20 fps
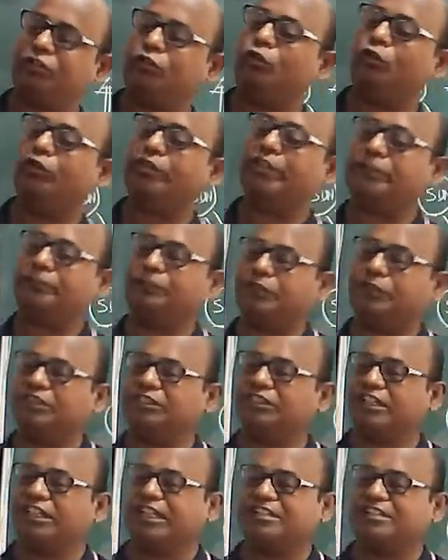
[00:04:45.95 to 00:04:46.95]
low temperature
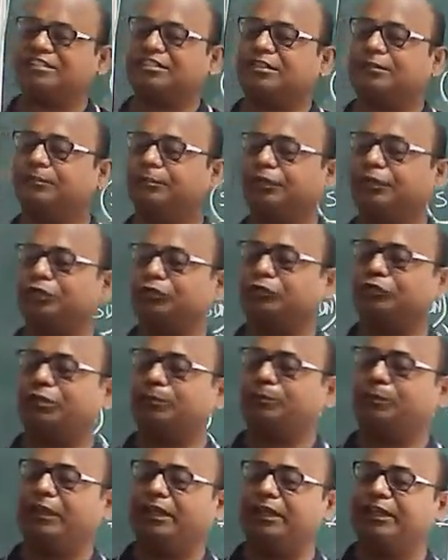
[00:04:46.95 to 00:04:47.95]
as compared to the
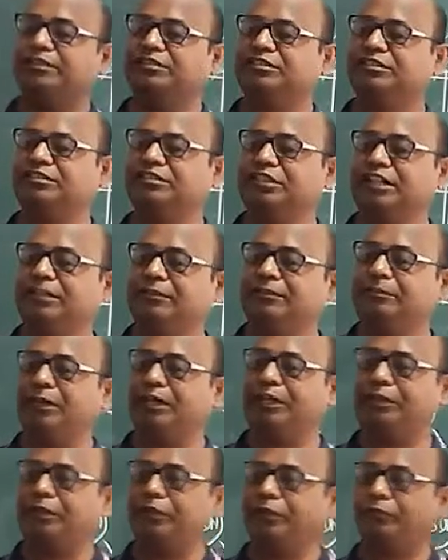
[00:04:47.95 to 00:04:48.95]
plains and
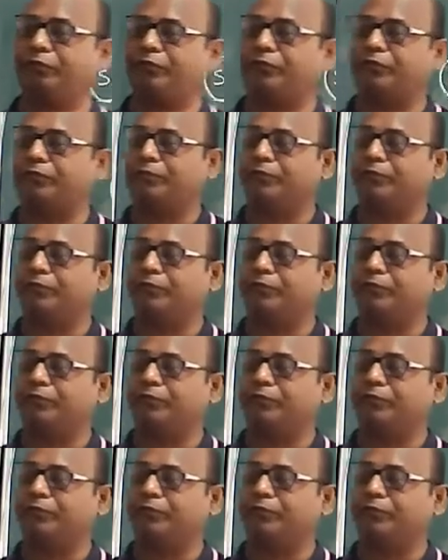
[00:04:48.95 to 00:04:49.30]
plateaus?